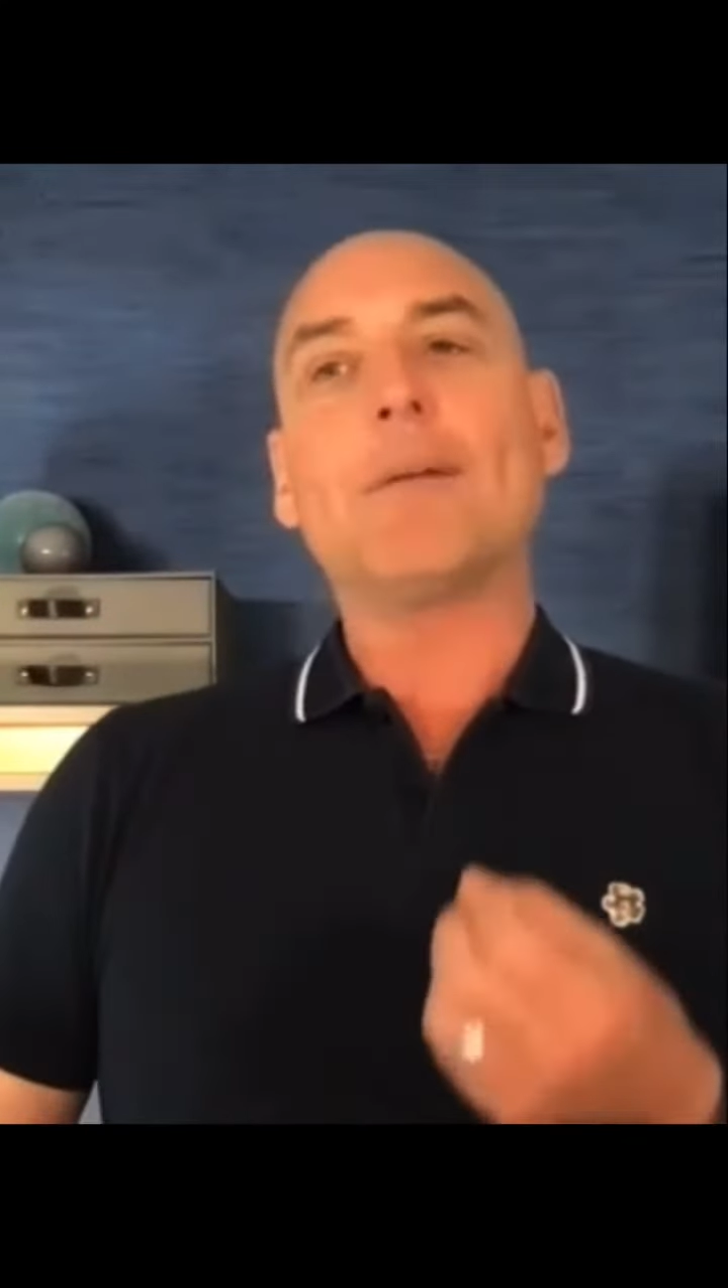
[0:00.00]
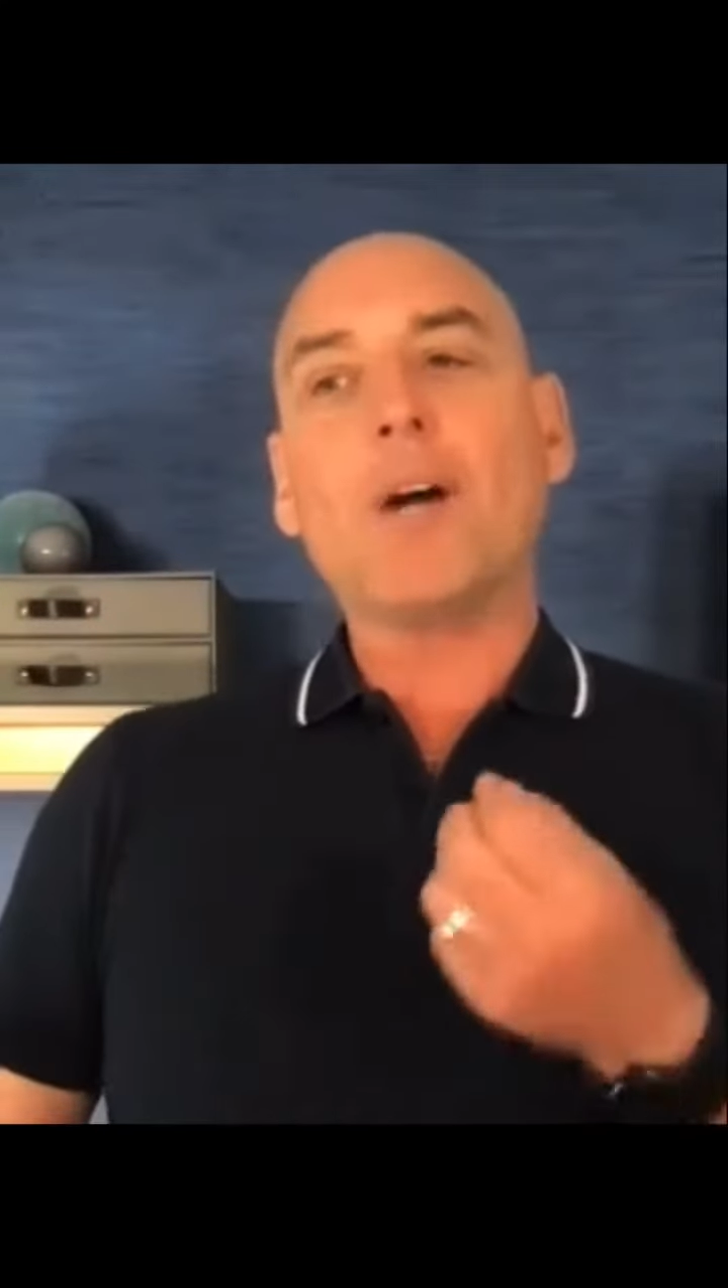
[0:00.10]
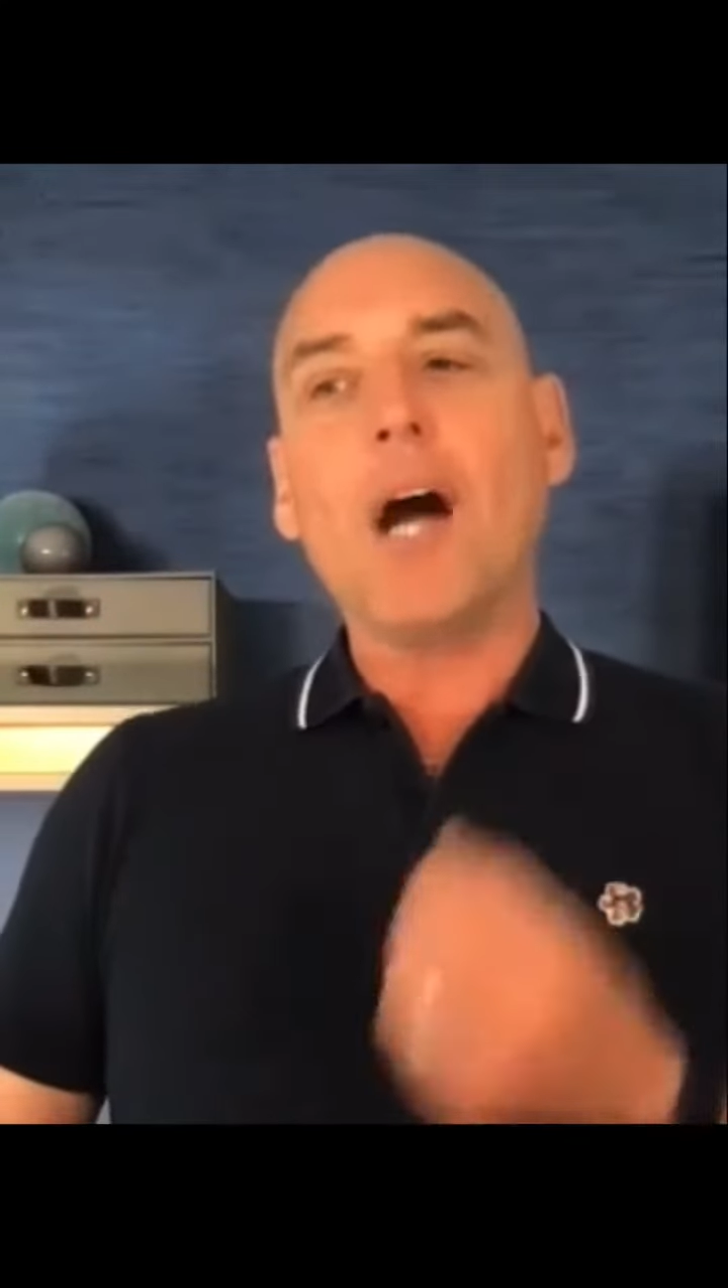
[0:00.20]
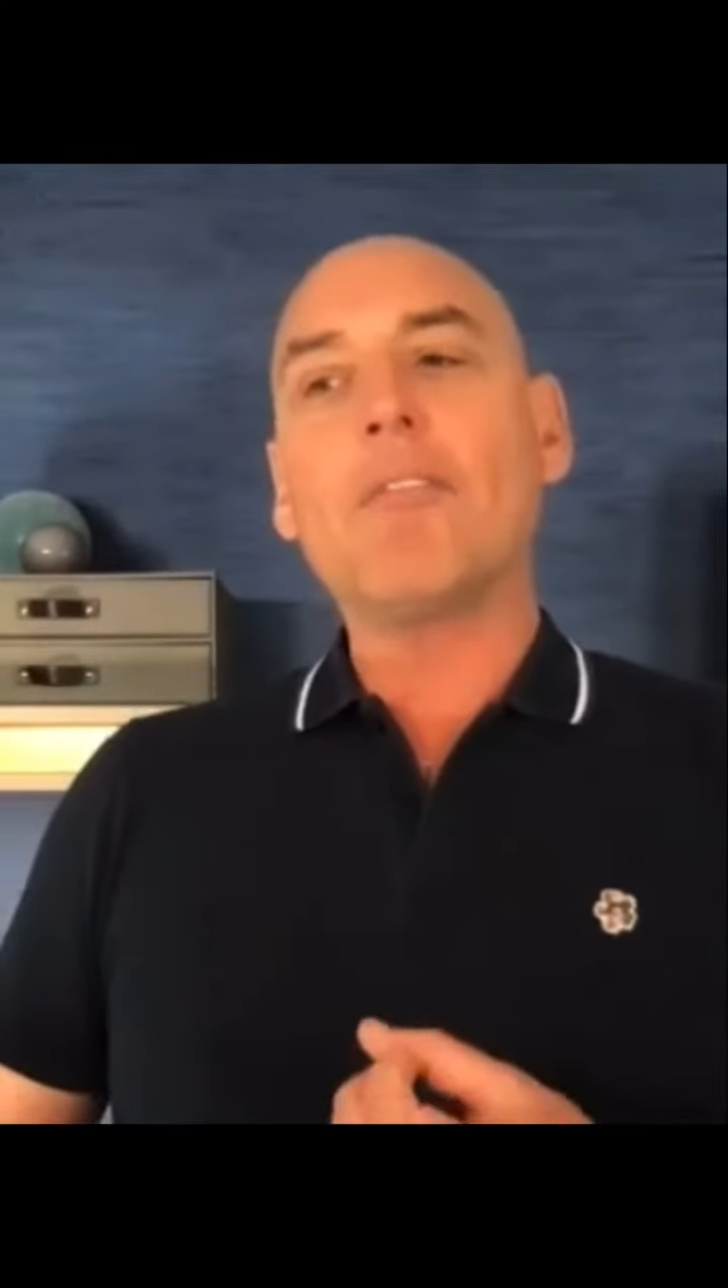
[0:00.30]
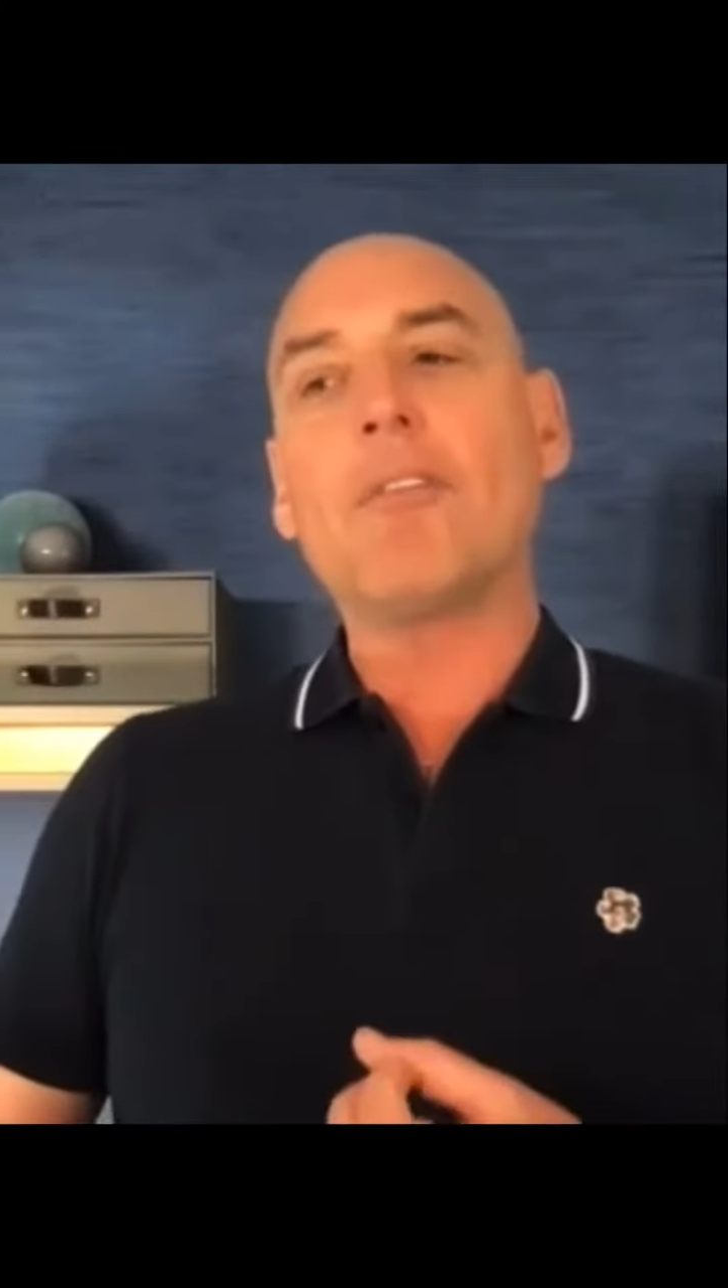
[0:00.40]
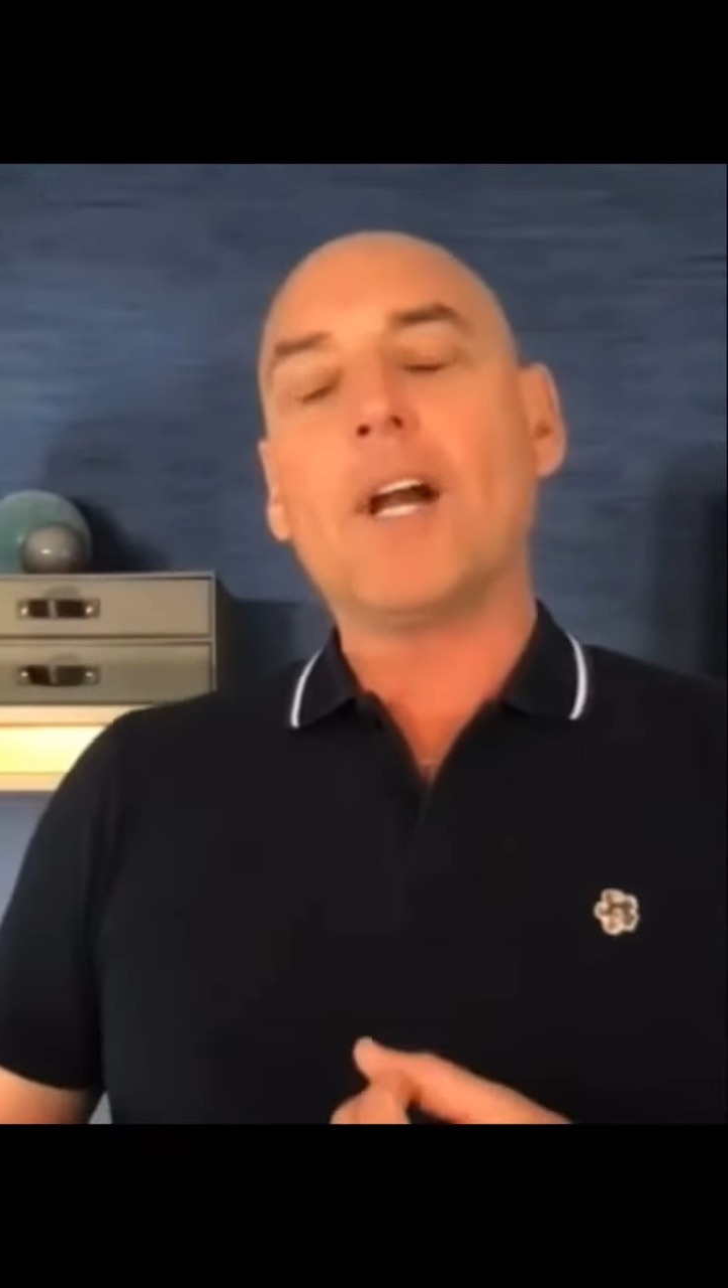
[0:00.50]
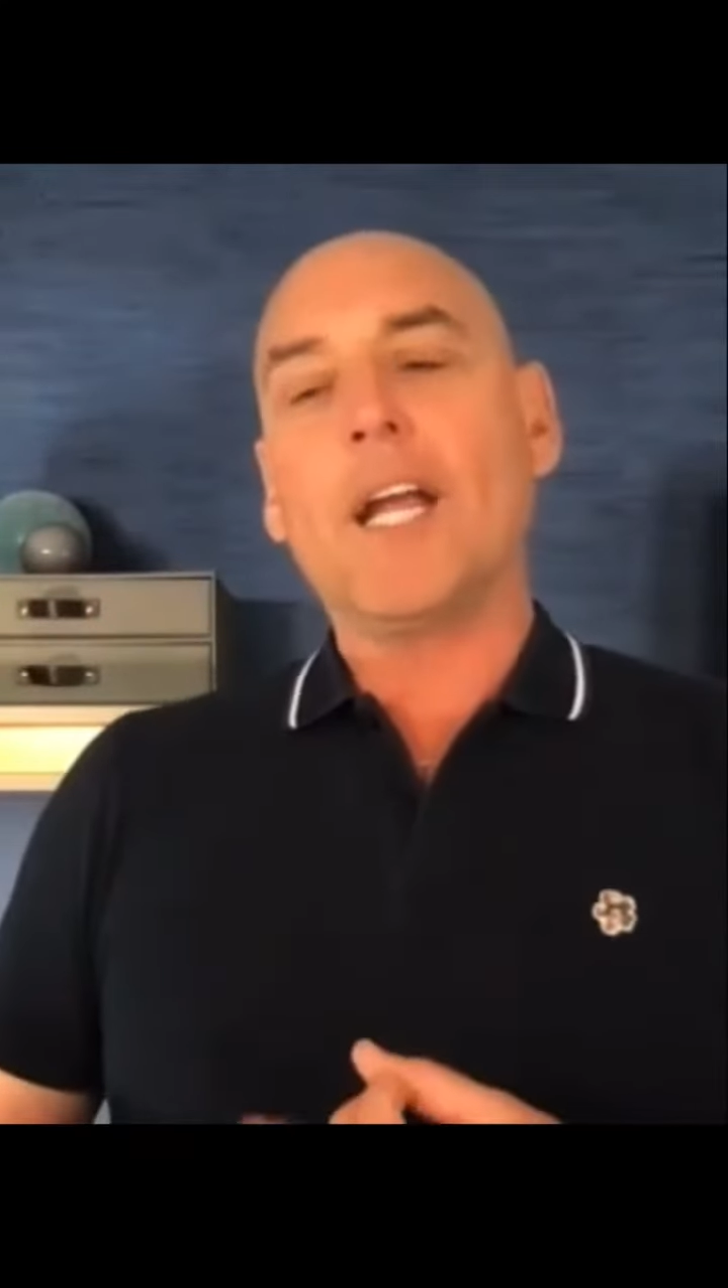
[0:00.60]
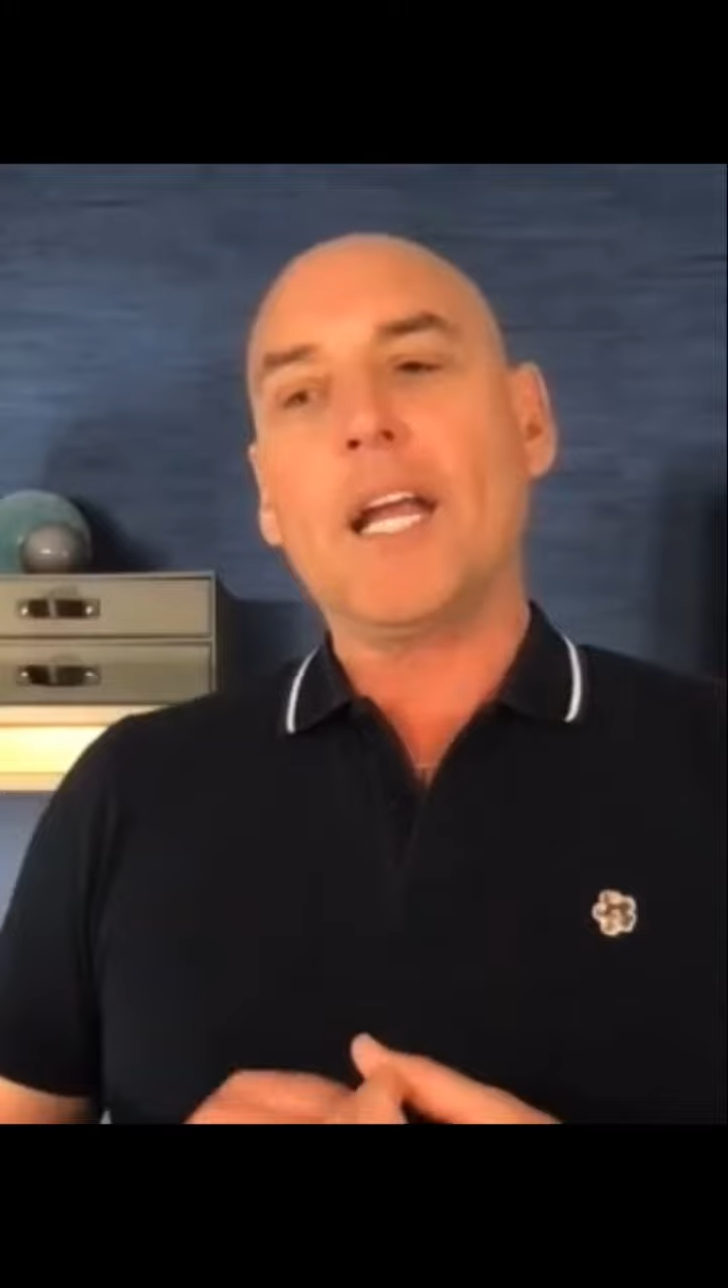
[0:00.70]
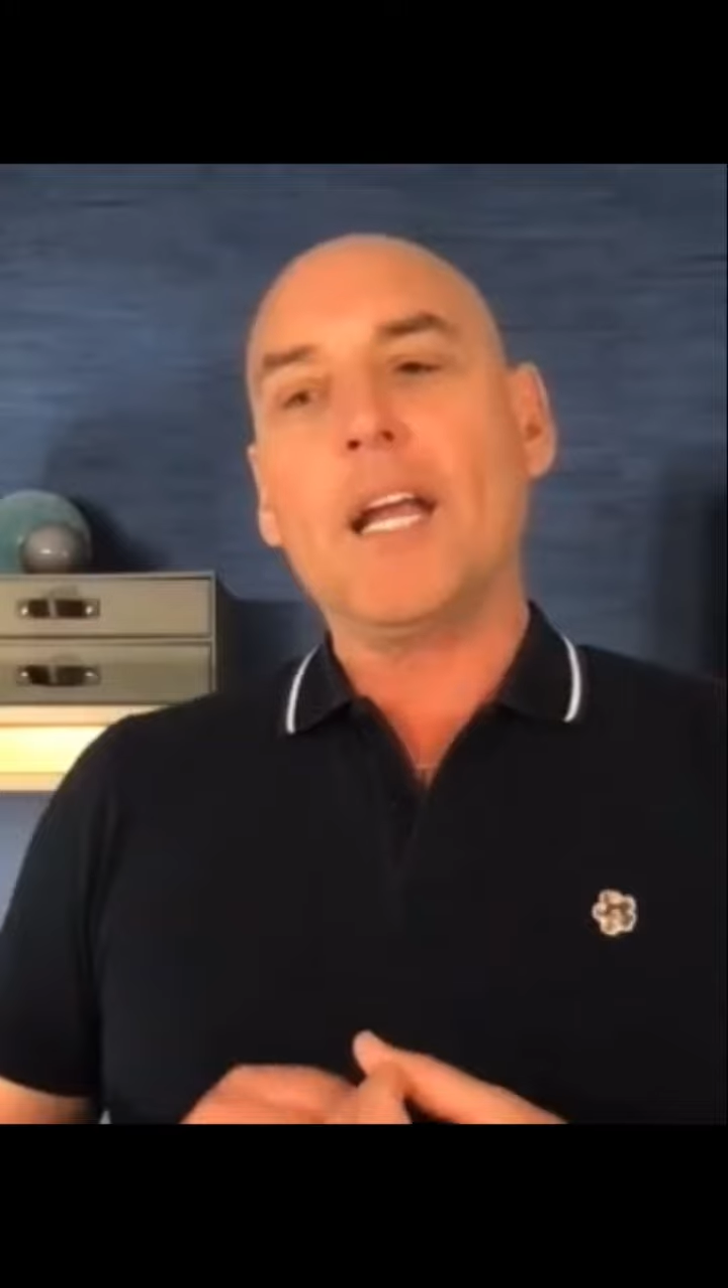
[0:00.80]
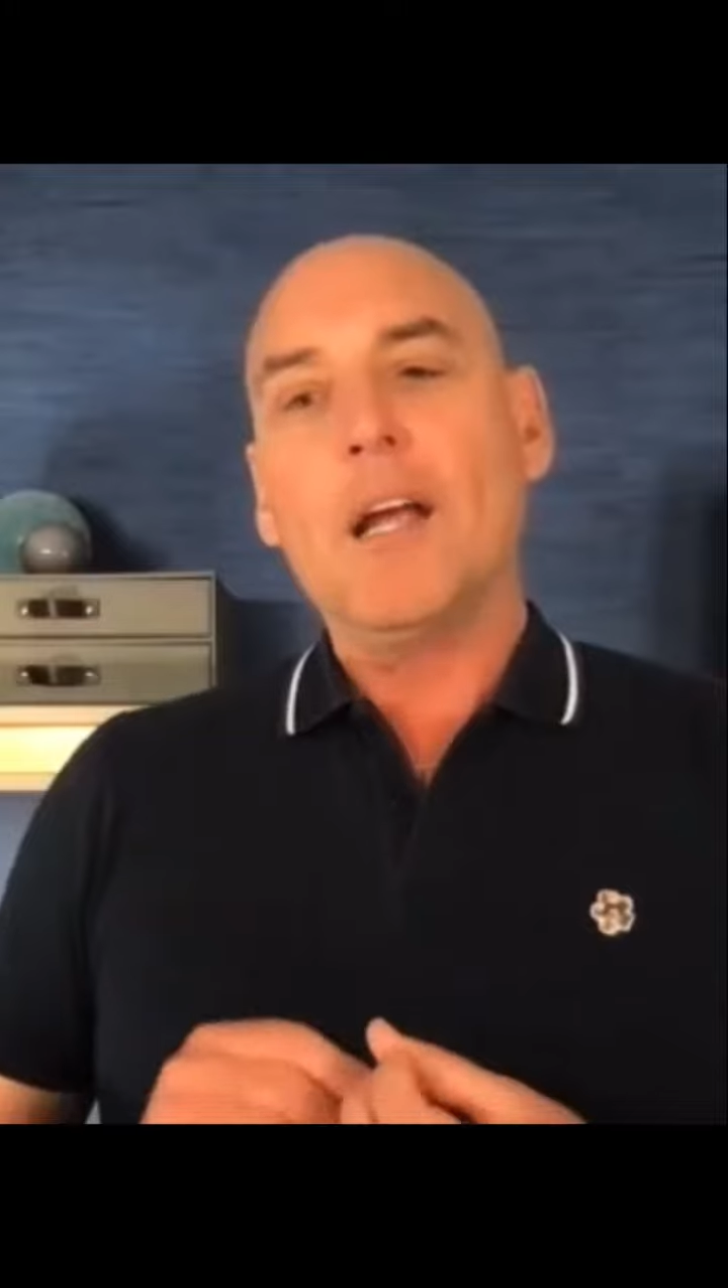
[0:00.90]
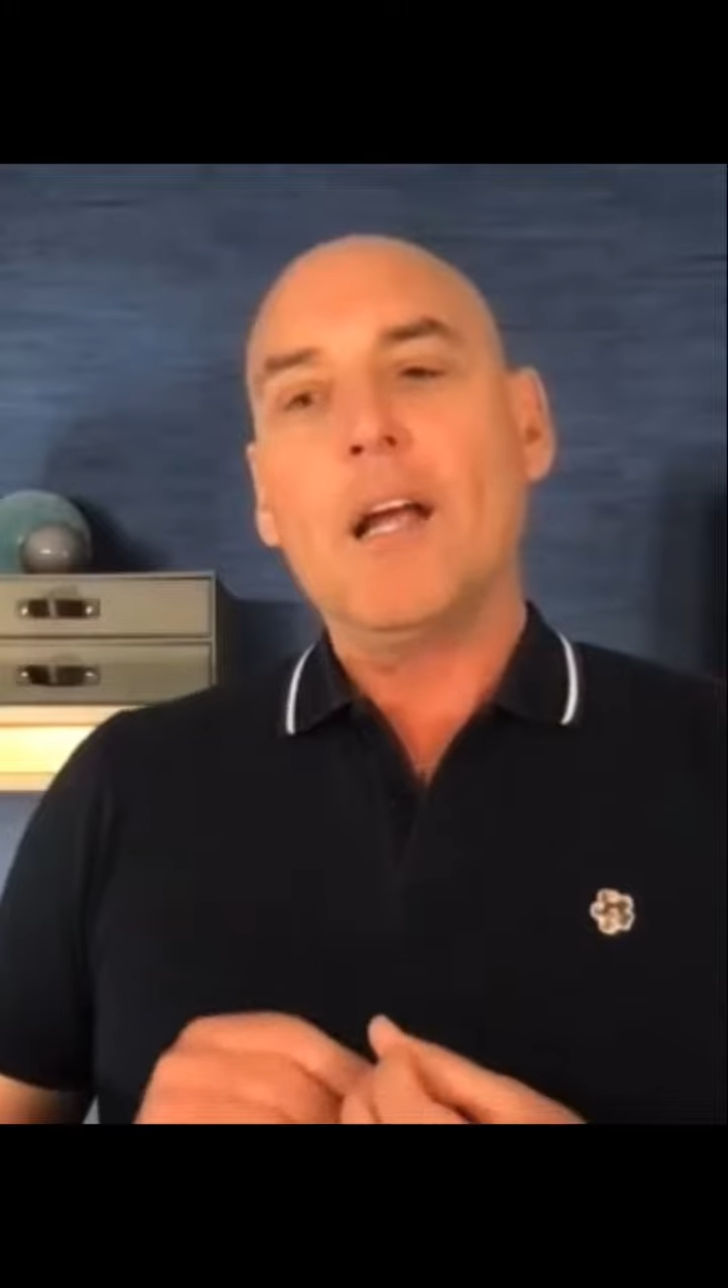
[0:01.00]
in recovery,